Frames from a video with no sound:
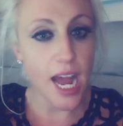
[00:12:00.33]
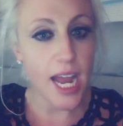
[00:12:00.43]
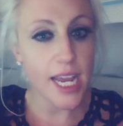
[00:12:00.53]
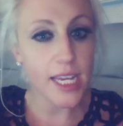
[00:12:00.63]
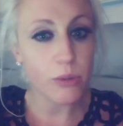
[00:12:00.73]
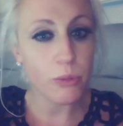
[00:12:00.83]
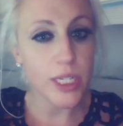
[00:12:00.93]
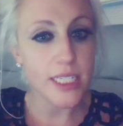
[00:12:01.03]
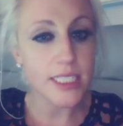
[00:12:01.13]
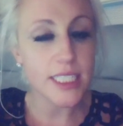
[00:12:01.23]
I
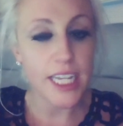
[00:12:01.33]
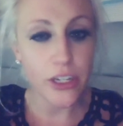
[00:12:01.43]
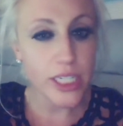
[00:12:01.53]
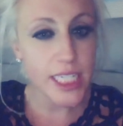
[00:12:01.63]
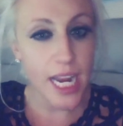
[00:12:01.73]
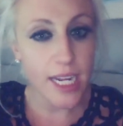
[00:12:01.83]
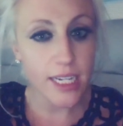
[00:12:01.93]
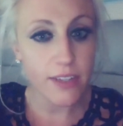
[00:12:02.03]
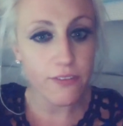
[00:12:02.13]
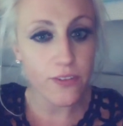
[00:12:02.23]
was
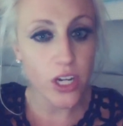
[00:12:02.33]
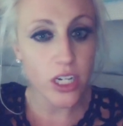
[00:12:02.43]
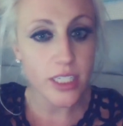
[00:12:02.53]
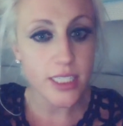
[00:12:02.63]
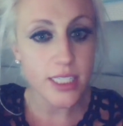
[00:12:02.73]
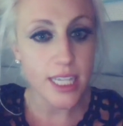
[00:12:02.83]
irritated at first,